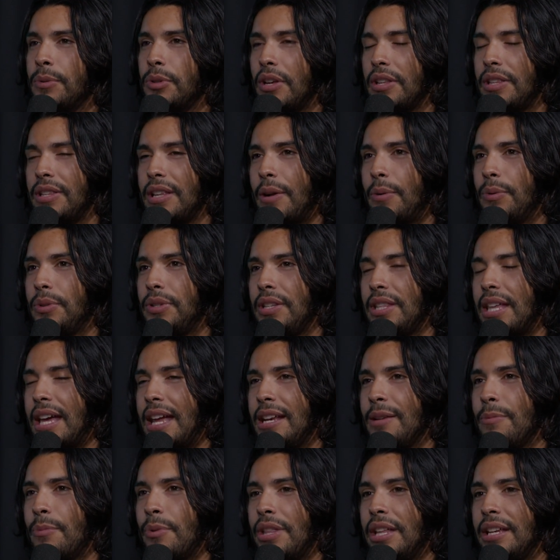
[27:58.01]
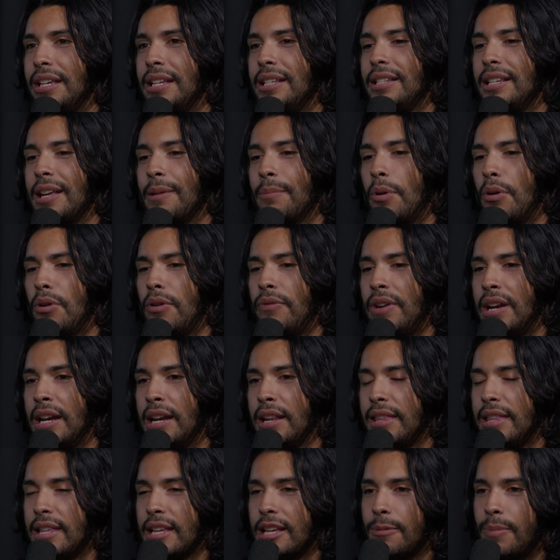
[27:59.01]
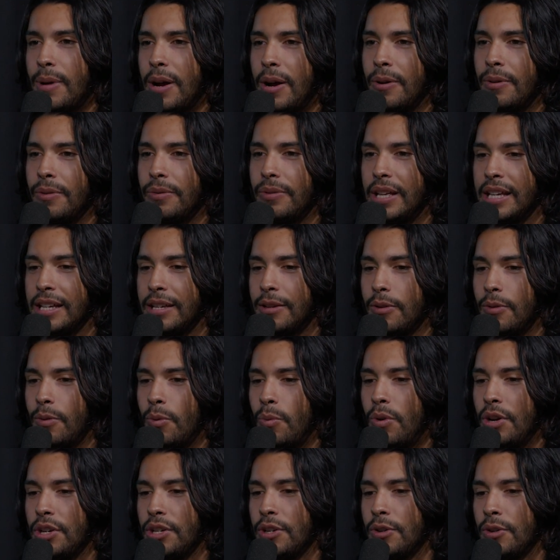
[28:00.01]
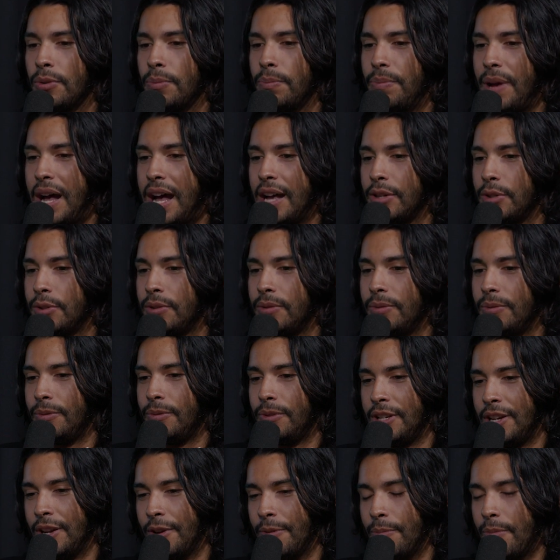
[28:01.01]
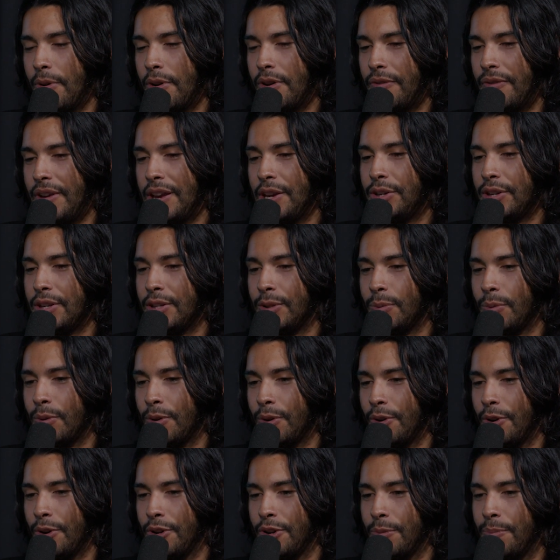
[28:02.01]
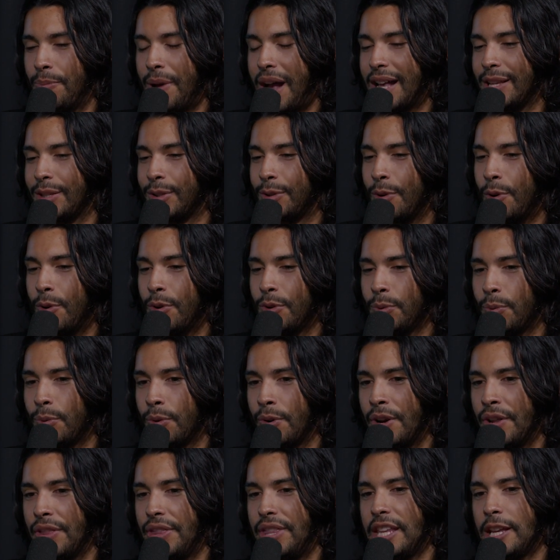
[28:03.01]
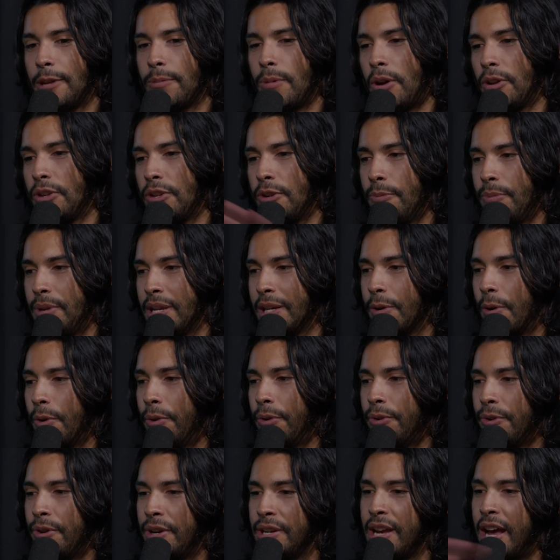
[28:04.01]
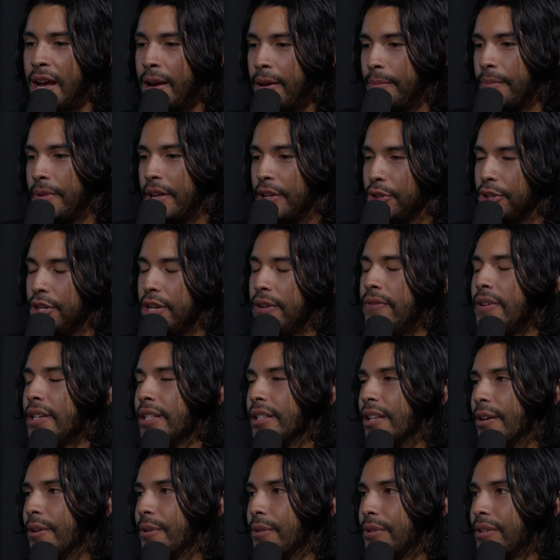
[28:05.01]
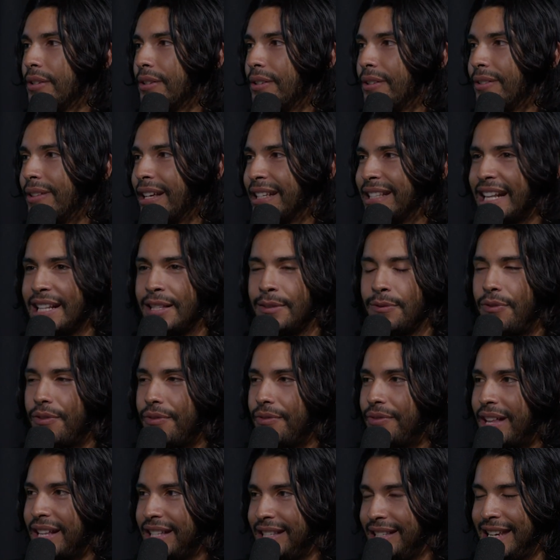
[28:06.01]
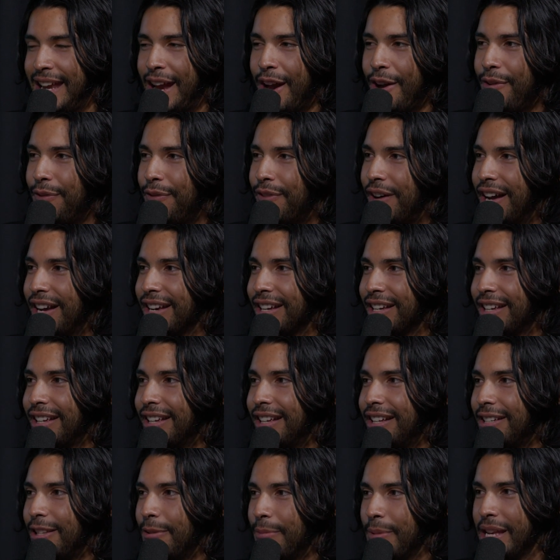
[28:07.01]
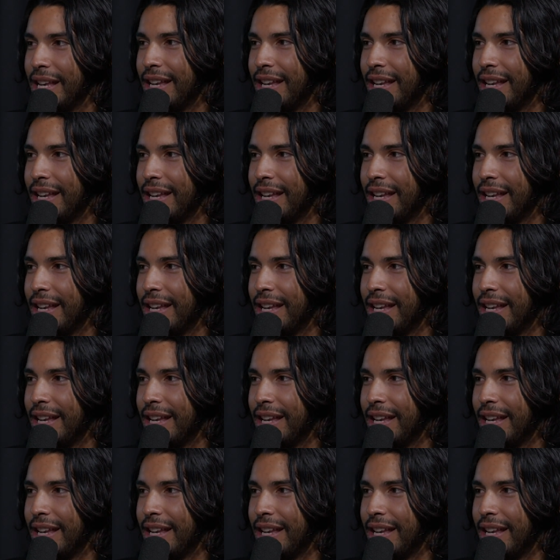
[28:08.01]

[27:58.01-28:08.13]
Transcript: So I would say that anyone that needs to get motivated, think about like what your past, you know, motivations were or your past goals were, and think about you being older and not achieving those. Like that's terrifying to me.